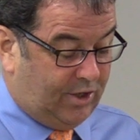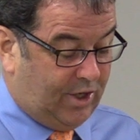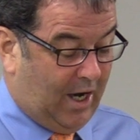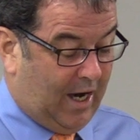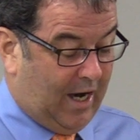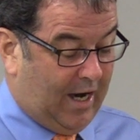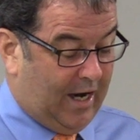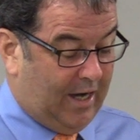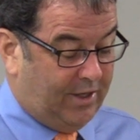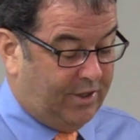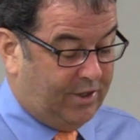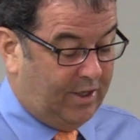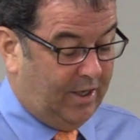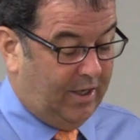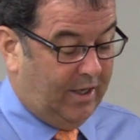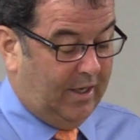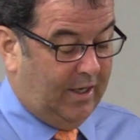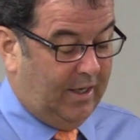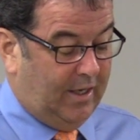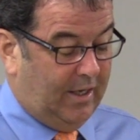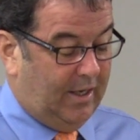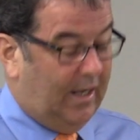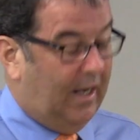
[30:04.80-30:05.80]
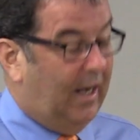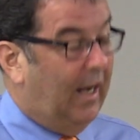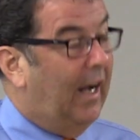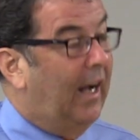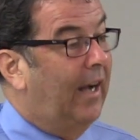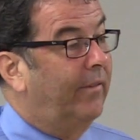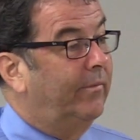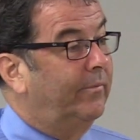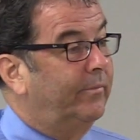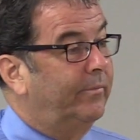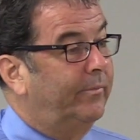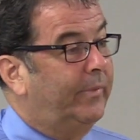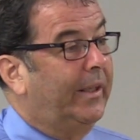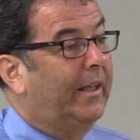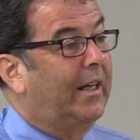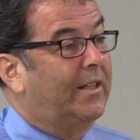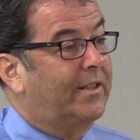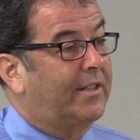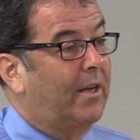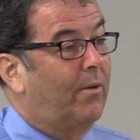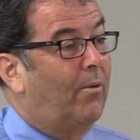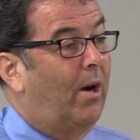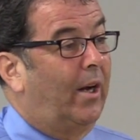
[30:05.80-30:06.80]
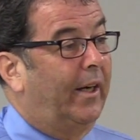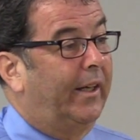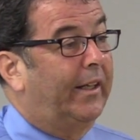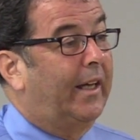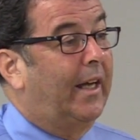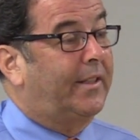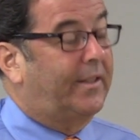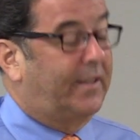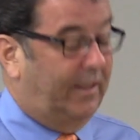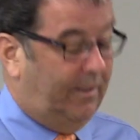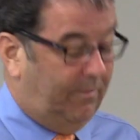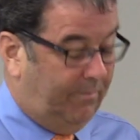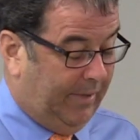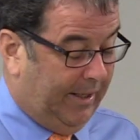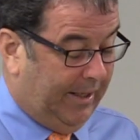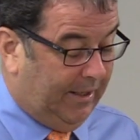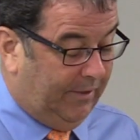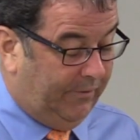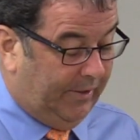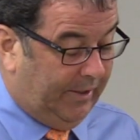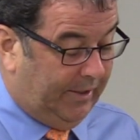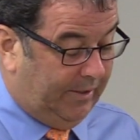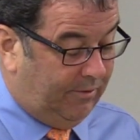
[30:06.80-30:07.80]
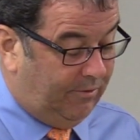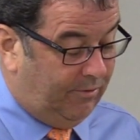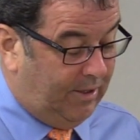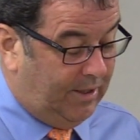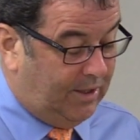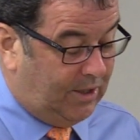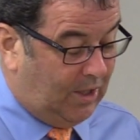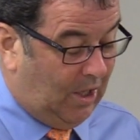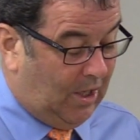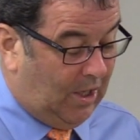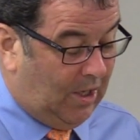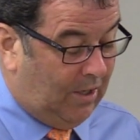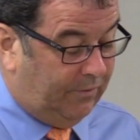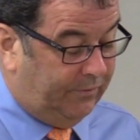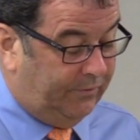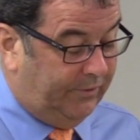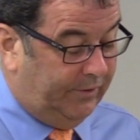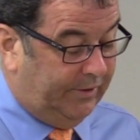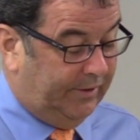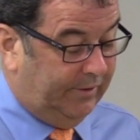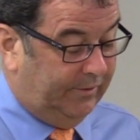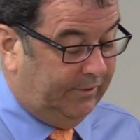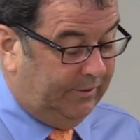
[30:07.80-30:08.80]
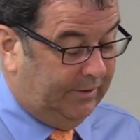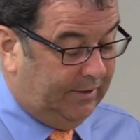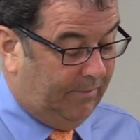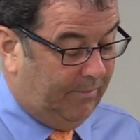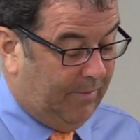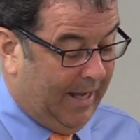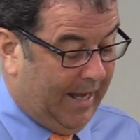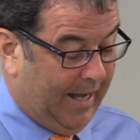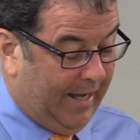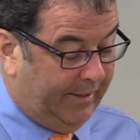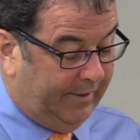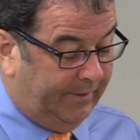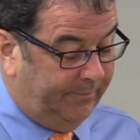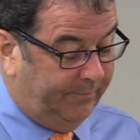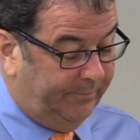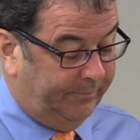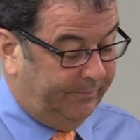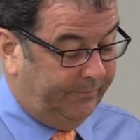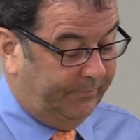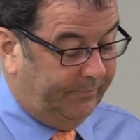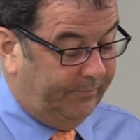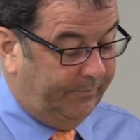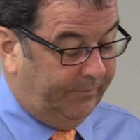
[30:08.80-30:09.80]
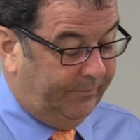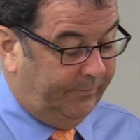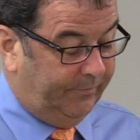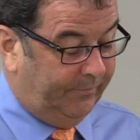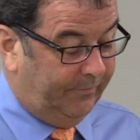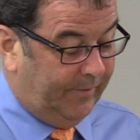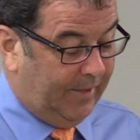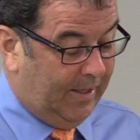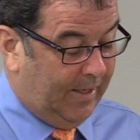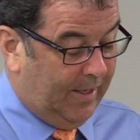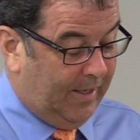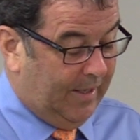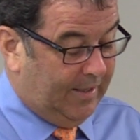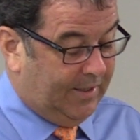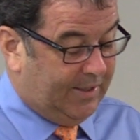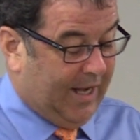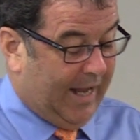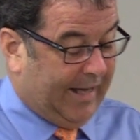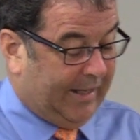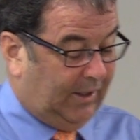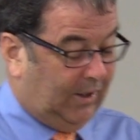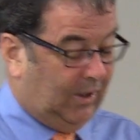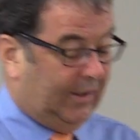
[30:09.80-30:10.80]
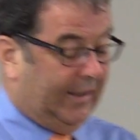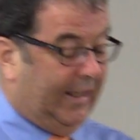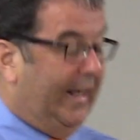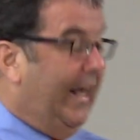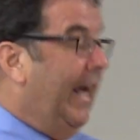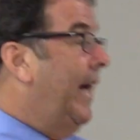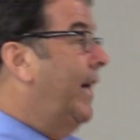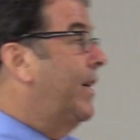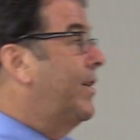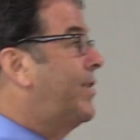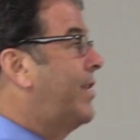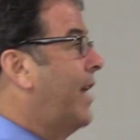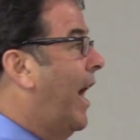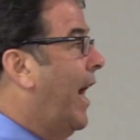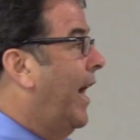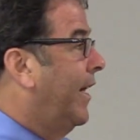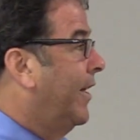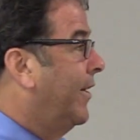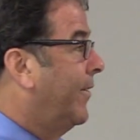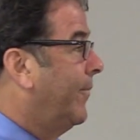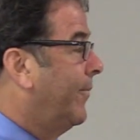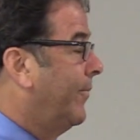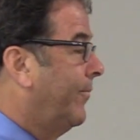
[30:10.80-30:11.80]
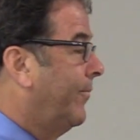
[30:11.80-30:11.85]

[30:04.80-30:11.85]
charge because they want to get to the meat of it and resolve the matter. Let's take a look at hearsay.